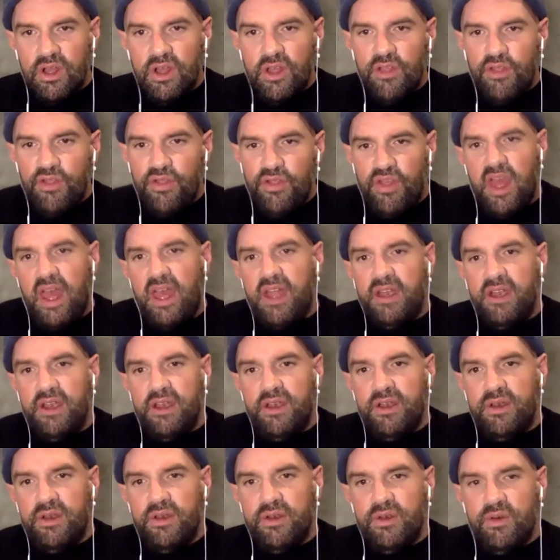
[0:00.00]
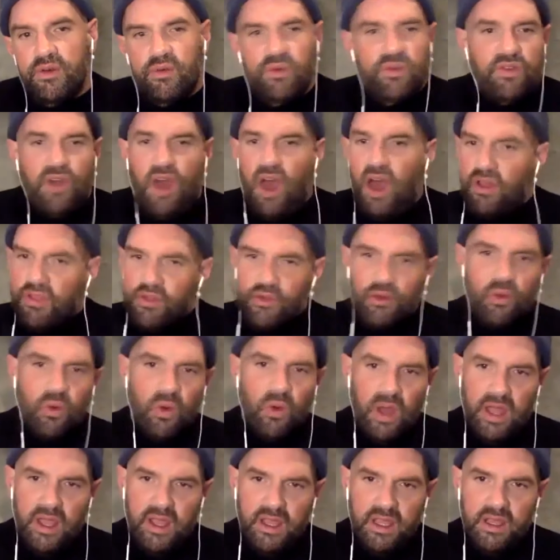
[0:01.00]
mm-hmm. than the other
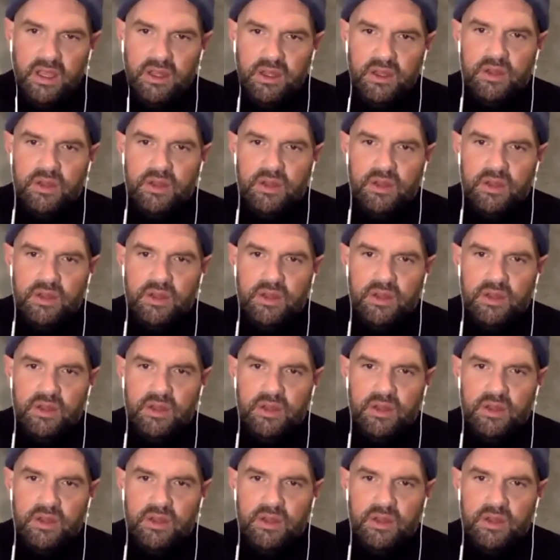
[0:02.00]
way.